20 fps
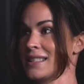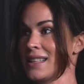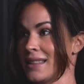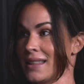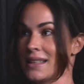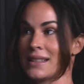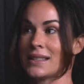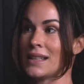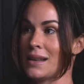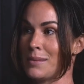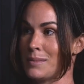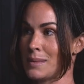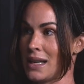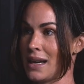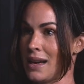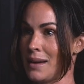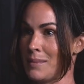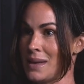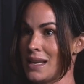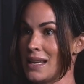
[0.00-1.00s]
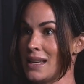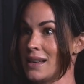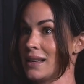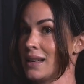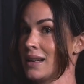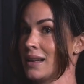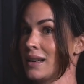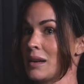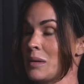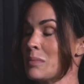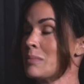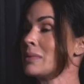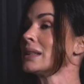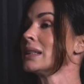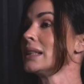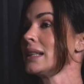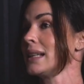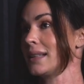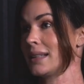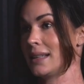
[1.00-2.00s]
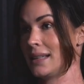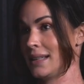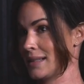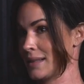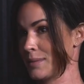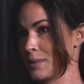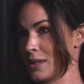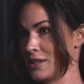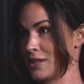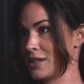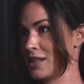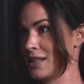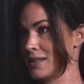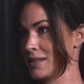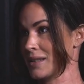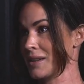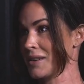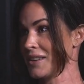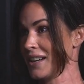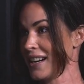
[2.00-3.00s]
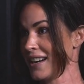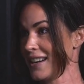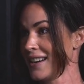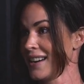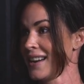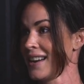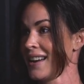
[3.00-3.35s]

at the same time he completely switched his career.